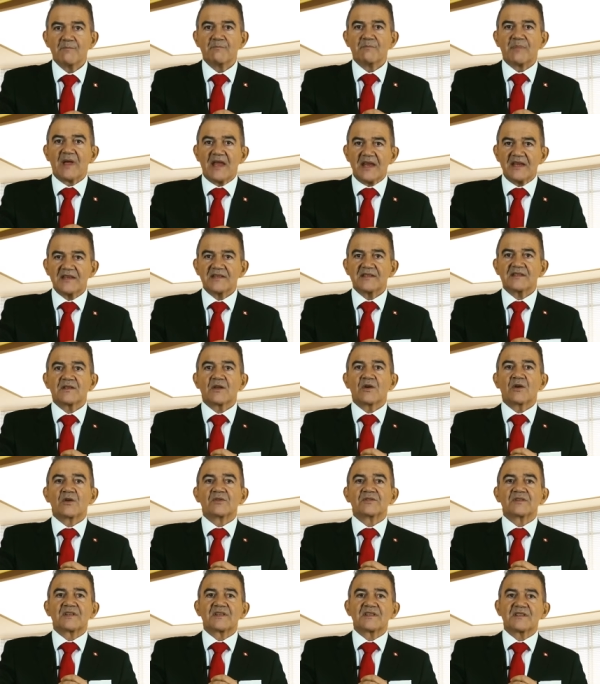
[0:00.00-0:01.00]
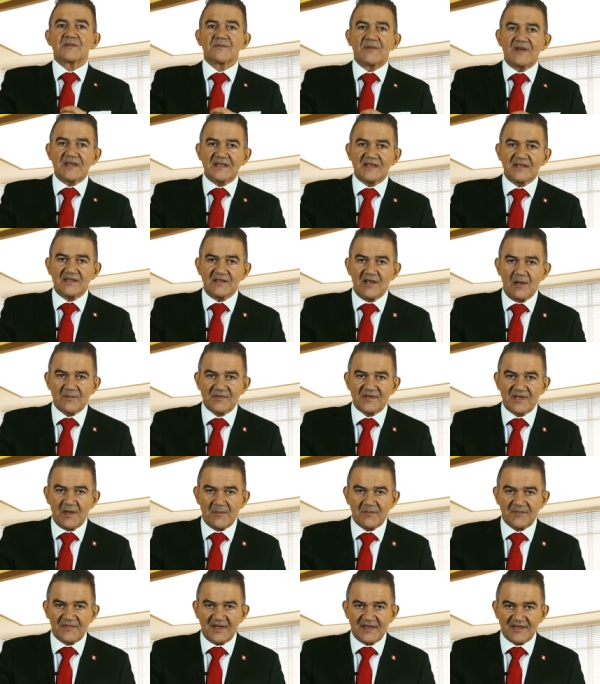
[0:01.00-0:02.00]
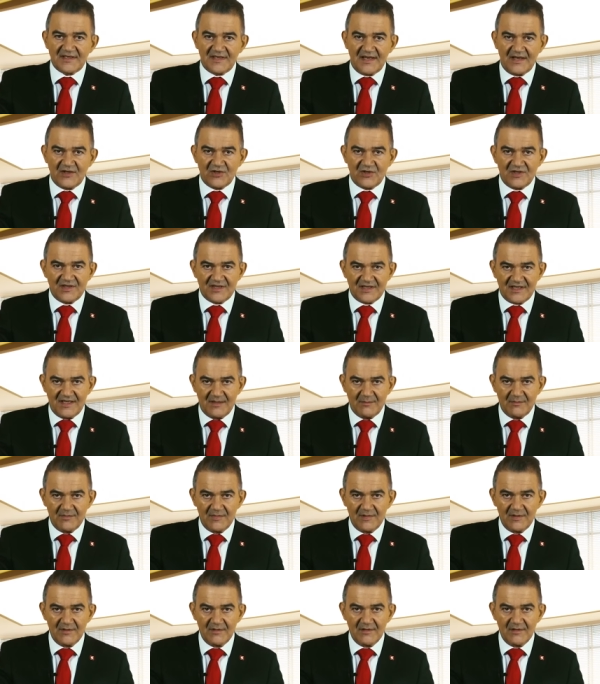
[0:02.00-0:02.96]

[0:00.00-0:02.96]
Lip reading: based on the Swiss lump sum taxation scheme.